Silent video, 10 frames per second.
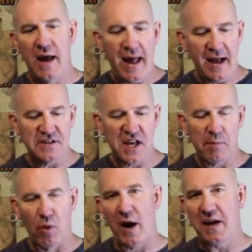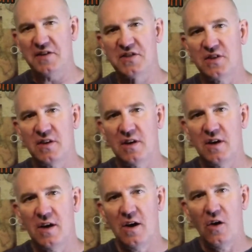as a brace
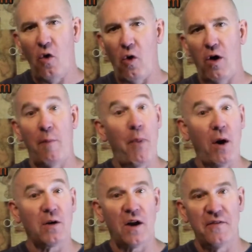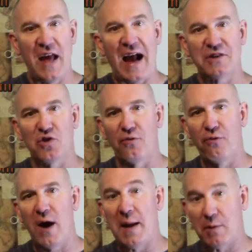or a part of the actual
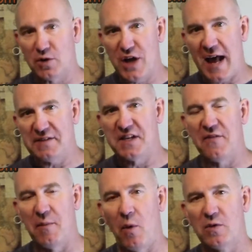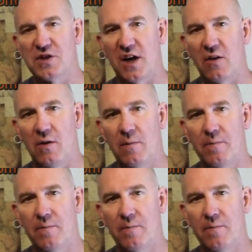frame or chassis of the motorcycle.